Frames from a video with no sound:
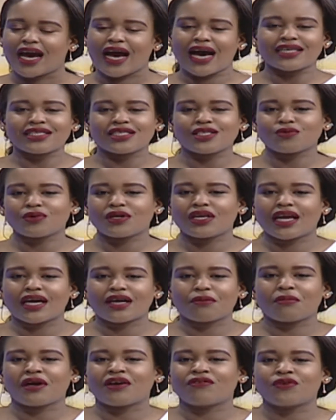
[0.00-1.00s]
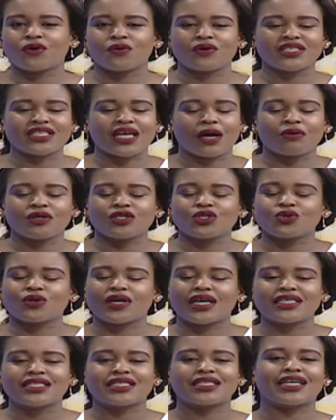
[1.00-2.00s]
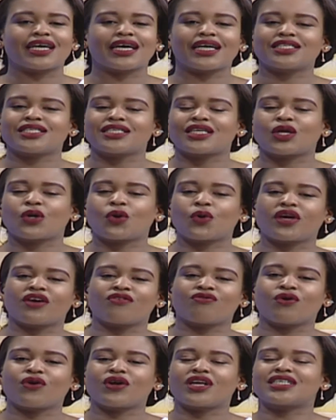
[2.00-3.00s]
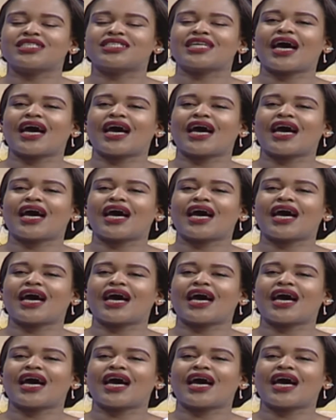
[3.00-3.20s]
I just want, like, my viewers, I want you guys to get to know Yvonne as